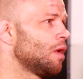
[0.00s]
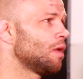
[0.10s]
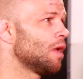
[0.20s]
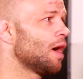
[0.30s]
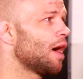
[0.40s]

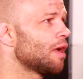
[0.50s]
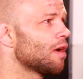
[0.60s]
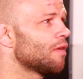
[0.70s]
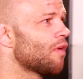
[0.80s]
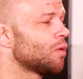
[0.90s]

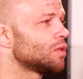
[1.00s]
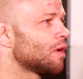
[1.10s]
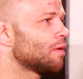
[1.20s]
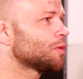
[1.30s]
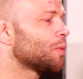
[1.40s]
Yeah,
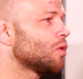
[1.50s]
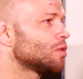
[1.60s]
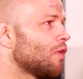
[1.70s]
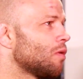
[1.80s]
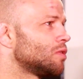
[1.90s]
I suppose
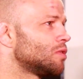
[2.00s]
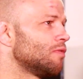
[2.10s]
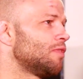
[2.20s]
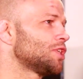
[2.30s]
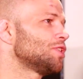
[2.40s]
I've always
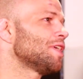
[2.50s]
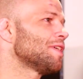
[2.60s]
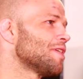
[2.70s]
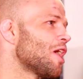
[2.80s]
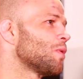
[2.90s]
envisioned it.
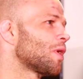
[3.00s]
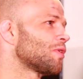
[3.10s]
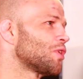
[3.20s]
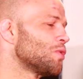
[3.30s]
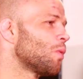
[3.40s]
What would
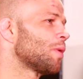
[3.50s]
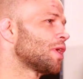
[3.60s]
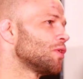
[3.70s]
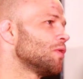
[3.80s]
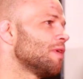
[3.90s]

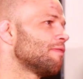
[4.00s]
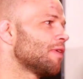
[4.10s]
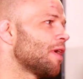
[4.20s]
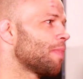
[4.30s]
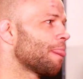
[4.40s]
I do if
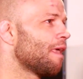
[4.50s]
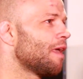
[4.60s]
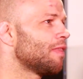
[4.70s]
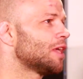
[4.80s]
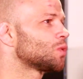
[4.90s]

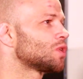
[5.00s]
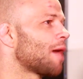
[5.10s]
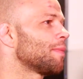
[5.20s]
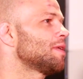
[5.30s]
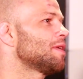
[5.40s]
this was
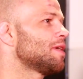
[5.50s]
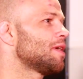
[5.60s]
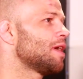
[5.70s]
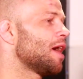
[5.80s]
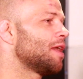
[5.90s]
happening?
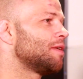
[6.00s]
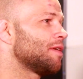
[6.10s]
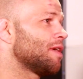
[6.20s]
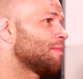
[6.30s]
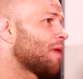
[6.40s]

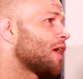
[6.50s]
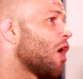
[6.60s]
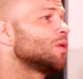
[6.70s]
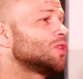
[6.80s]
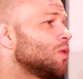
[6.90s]
And I
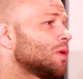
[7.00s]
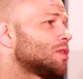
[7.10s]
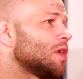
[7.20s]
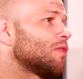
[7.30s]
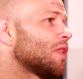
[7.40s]
always knew I'd
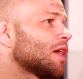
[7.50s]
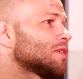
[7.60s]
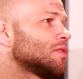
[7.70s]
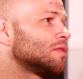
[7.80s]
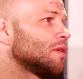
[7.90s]
stay
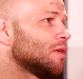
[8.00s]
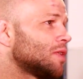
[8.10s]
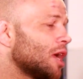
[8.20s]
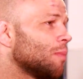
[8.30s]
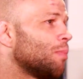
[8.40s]
relaxed and
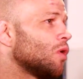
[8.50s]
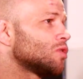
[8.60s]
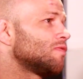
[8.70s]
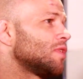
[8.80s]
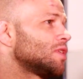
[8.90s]
stay
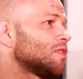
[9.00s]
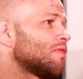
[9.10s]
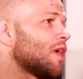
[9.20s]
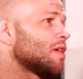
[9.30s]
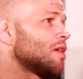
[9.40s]
composed and finish the
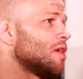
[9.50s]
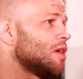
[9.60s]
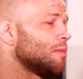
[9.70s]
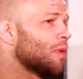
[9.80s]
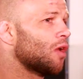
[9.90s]
fight.
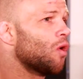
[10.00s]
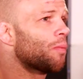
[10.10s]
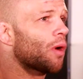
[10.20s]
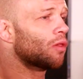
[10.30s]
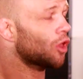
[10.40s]
But I know
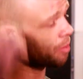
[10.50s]
a lot of